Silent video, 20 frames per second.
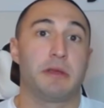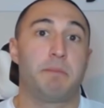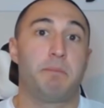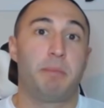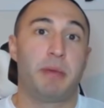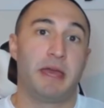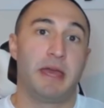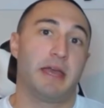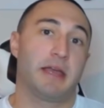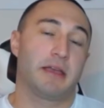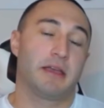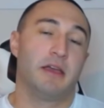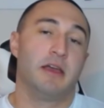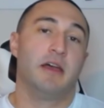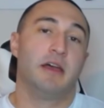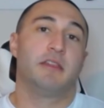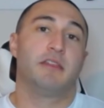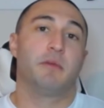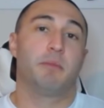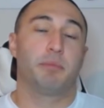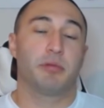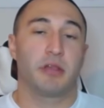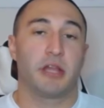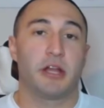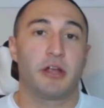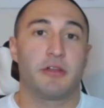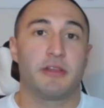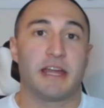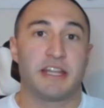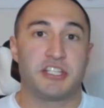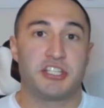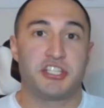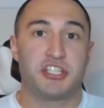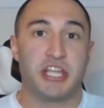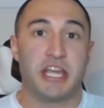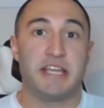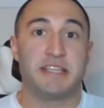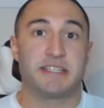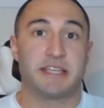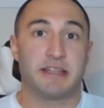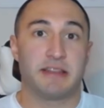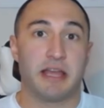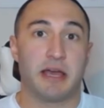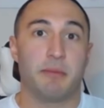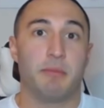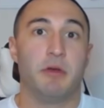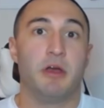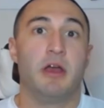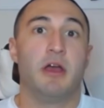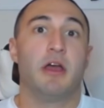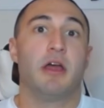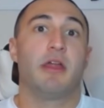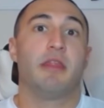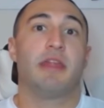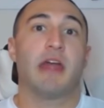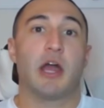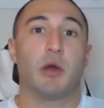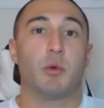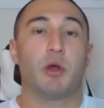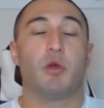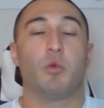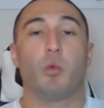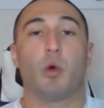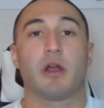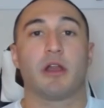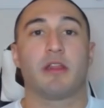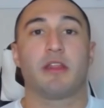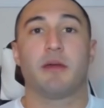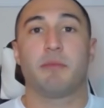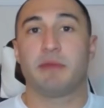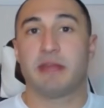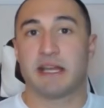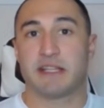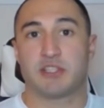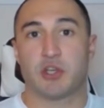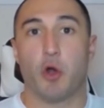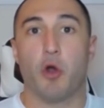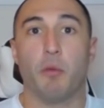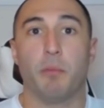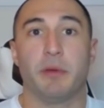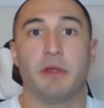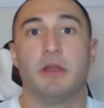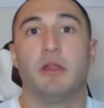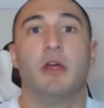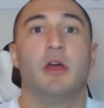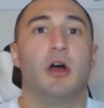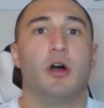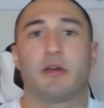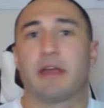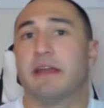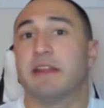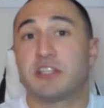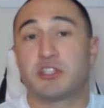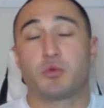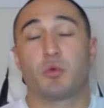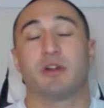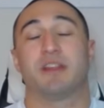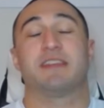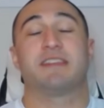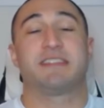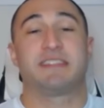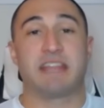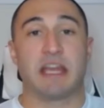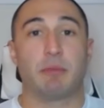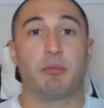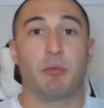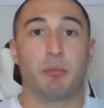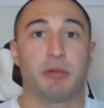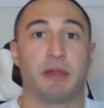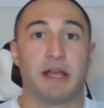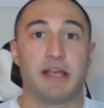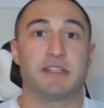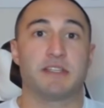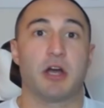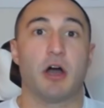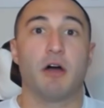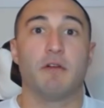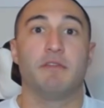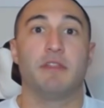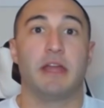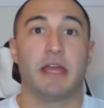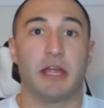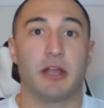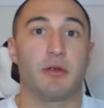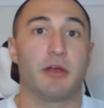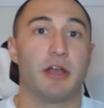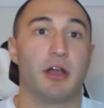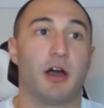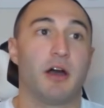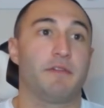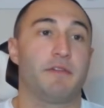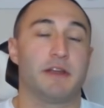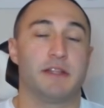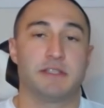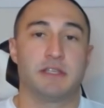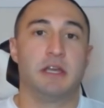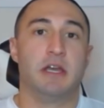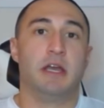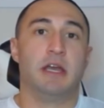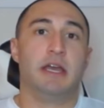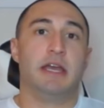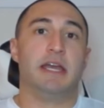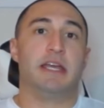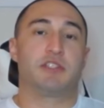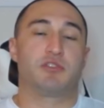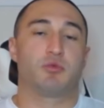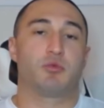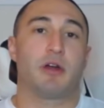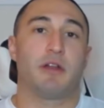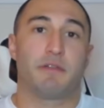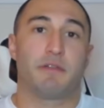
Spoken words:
pick the player that's chasing them. That way one of them gets open. Okay, this is one of the staple plays of the air raid offense. It's run